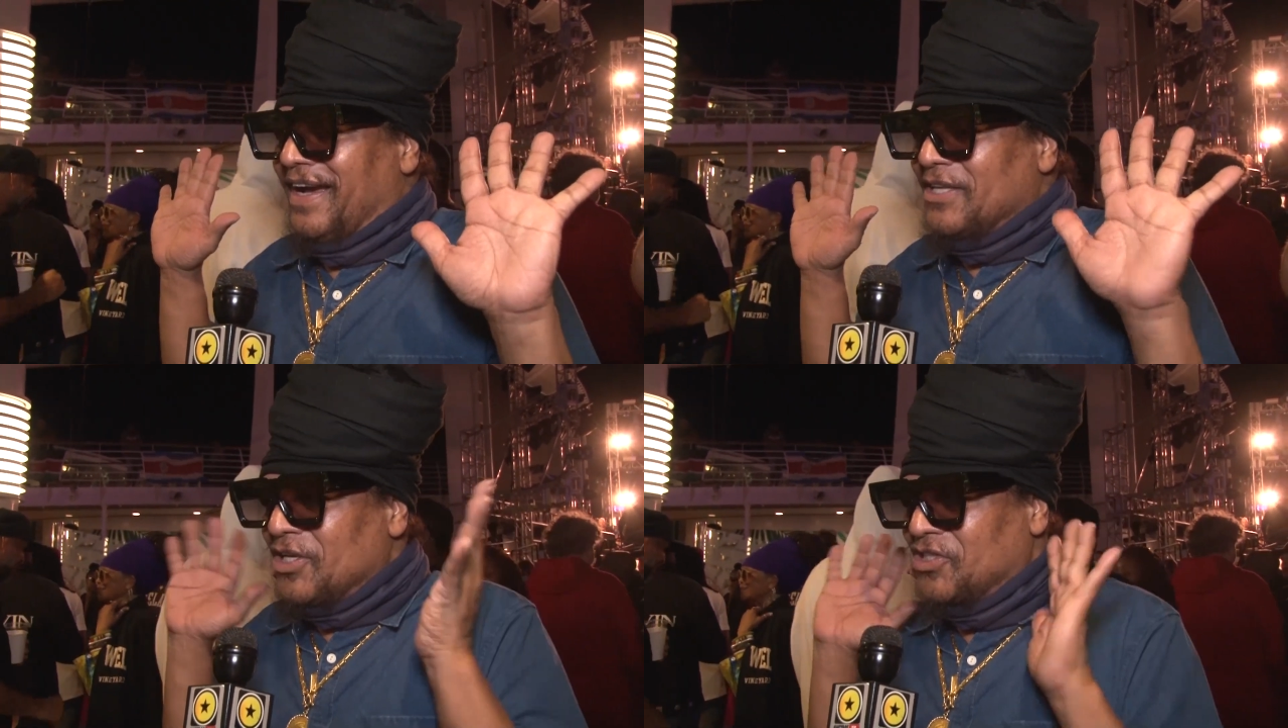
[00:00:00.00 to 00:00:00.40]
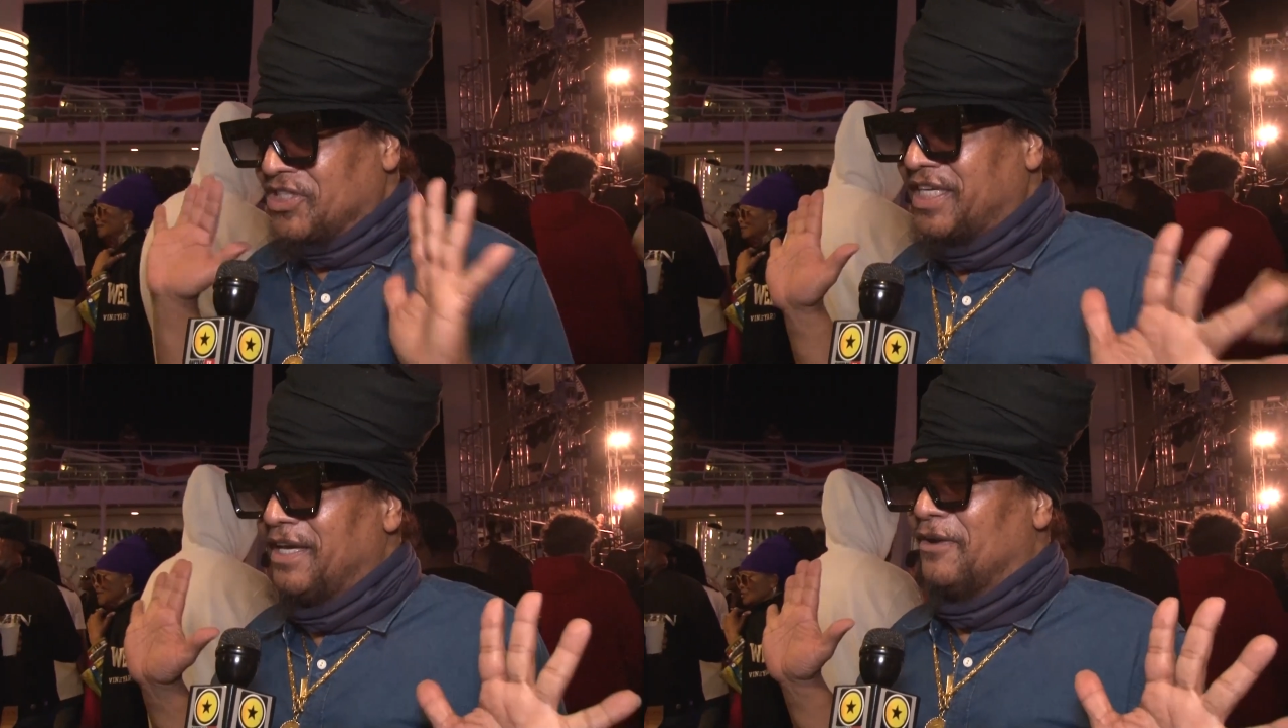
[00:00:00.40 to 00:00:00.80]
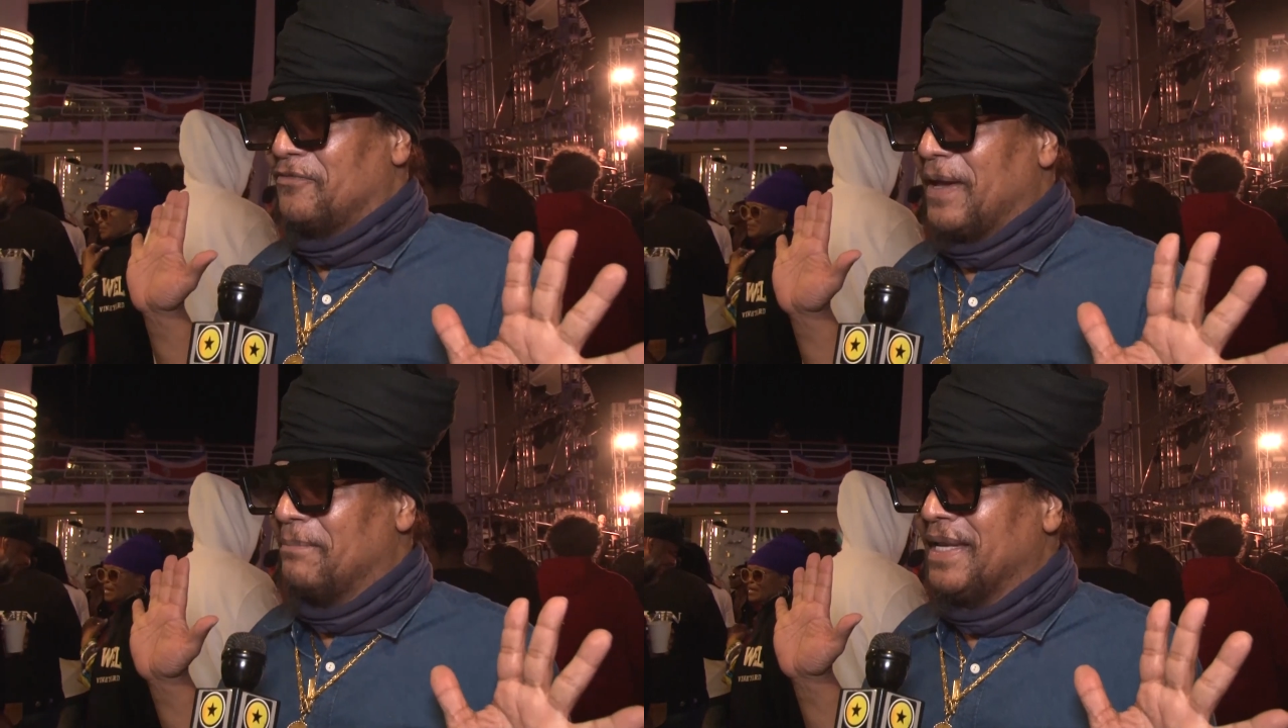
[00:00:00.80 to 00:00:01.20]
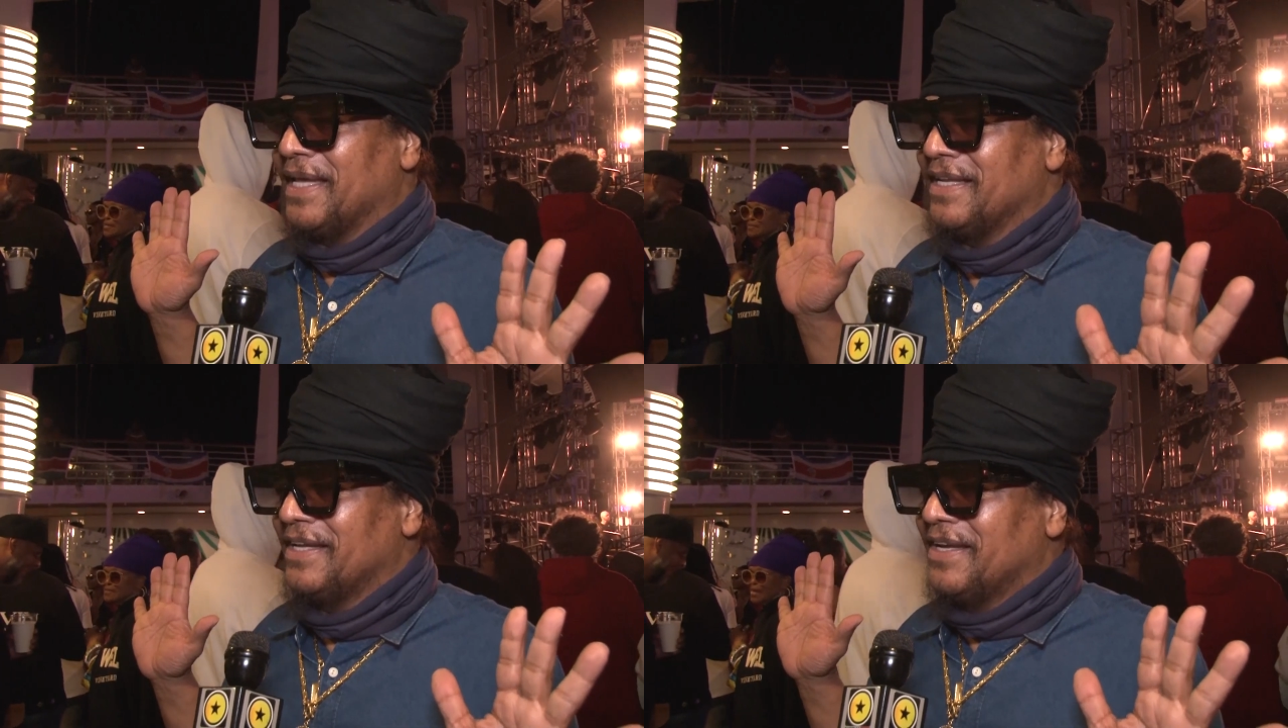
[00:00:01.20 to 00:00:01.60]
and just chill for a
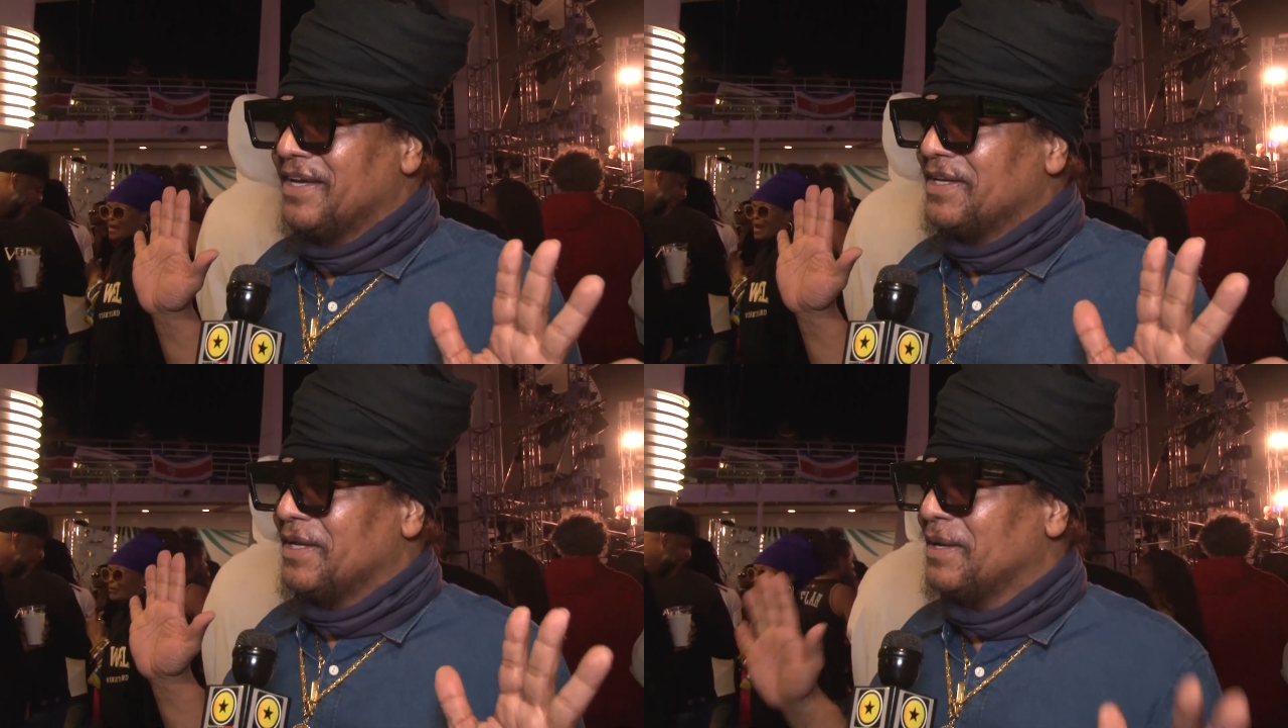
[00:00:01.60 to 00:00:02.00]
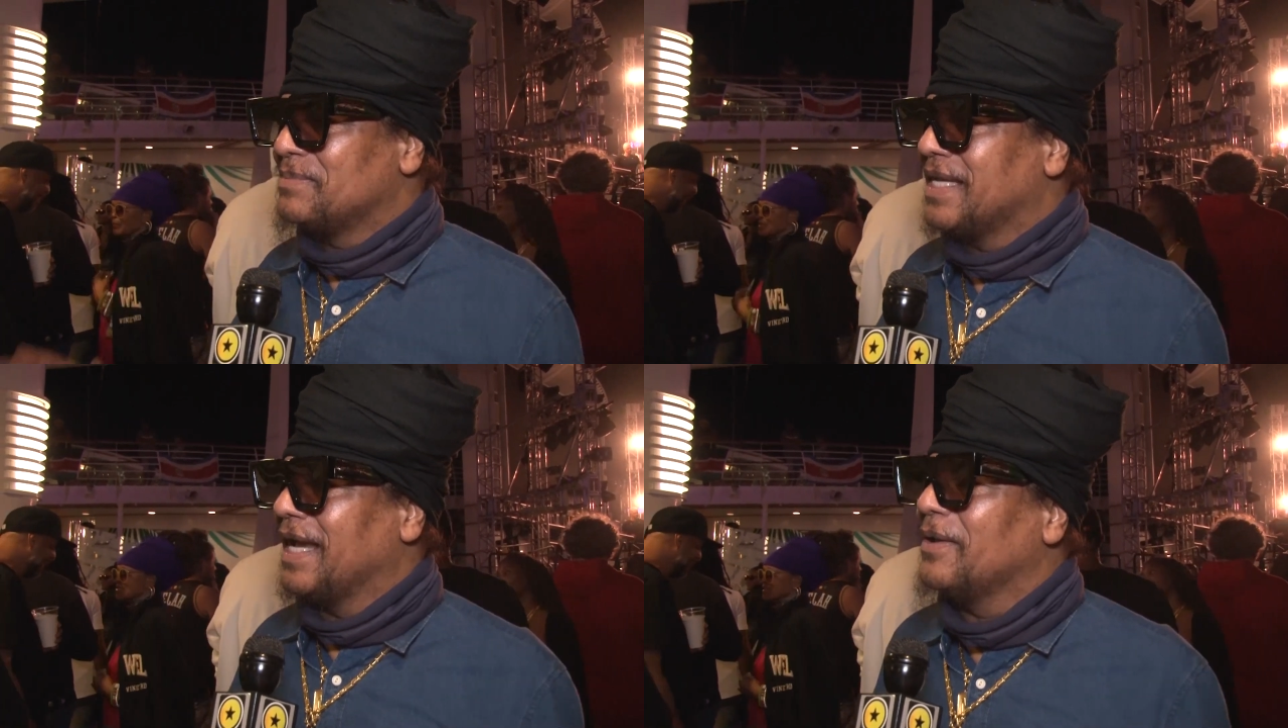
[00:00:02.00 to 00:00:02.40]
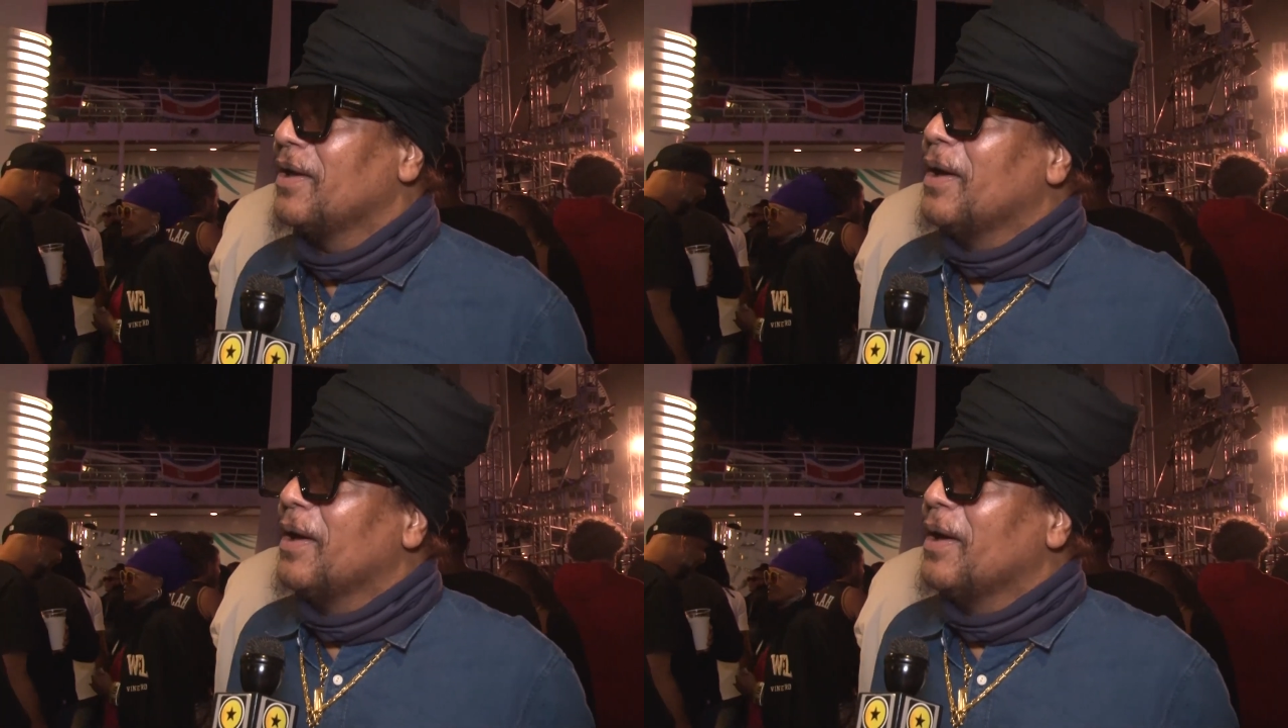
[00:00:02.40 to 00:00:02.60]
minute. You know what I'm saying?